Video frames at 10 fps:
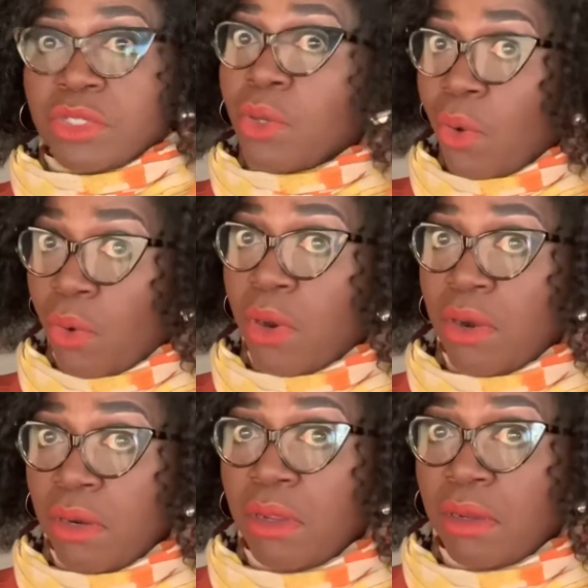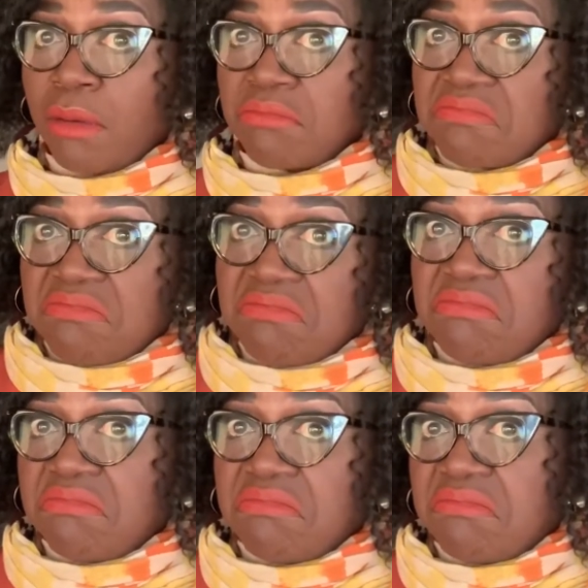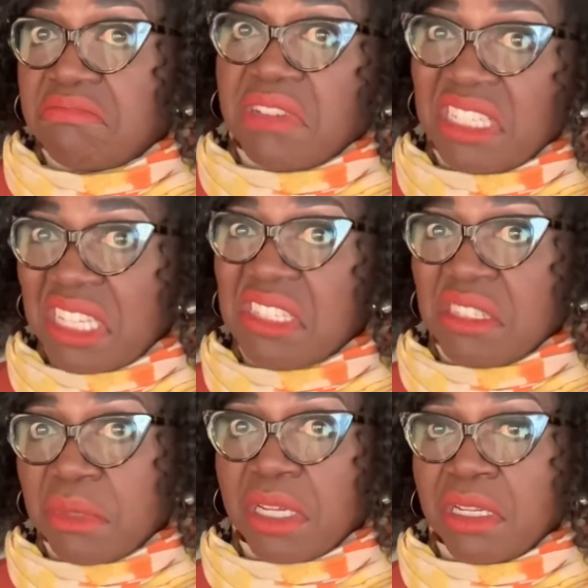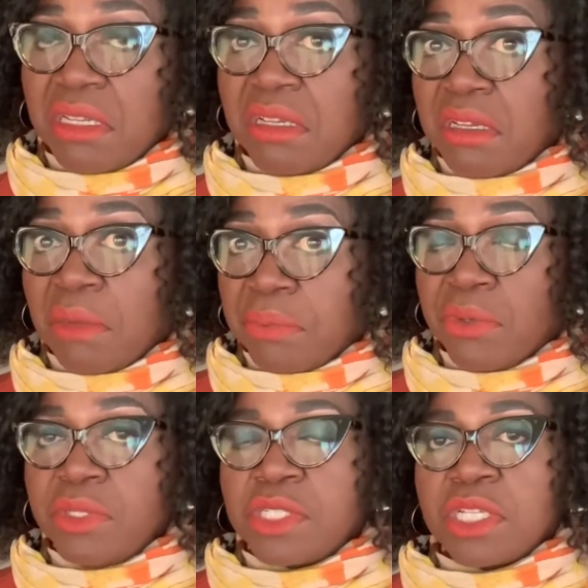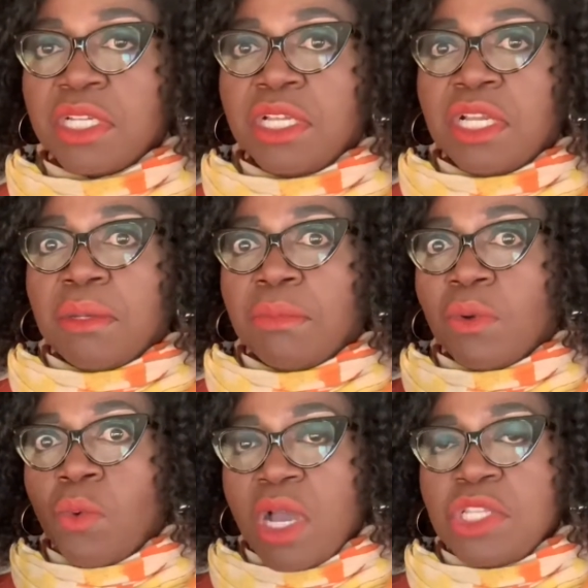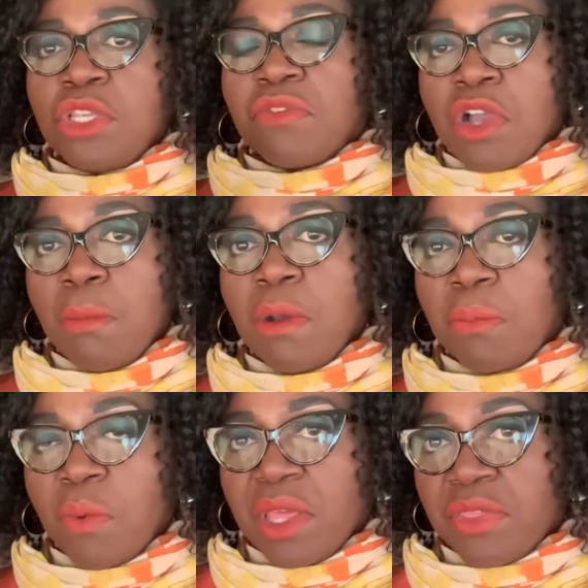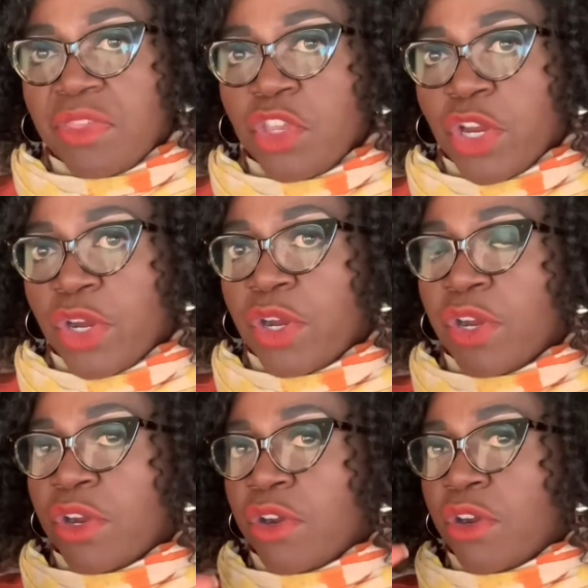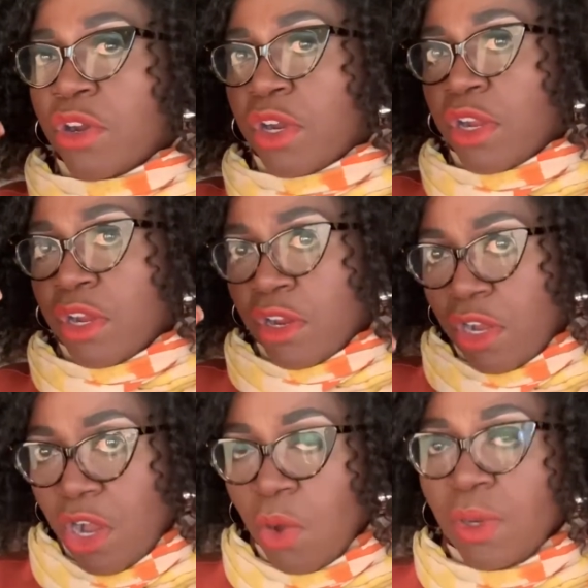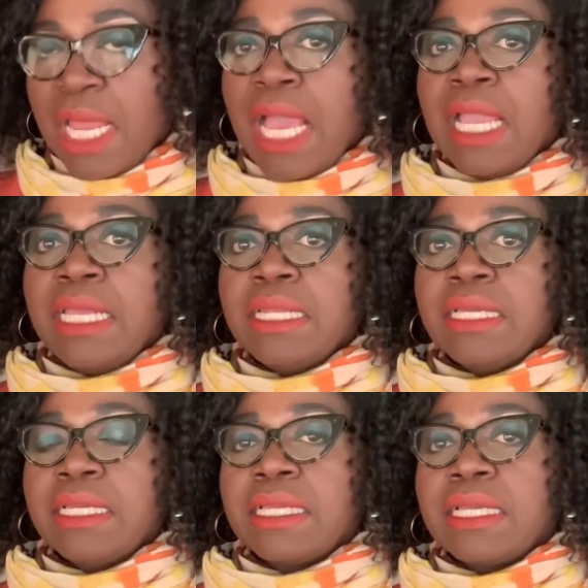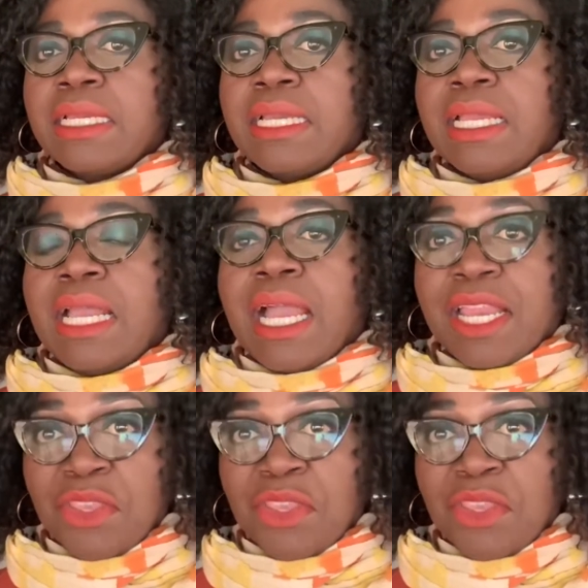or a decimal approach. But once you've come up with your outline and you've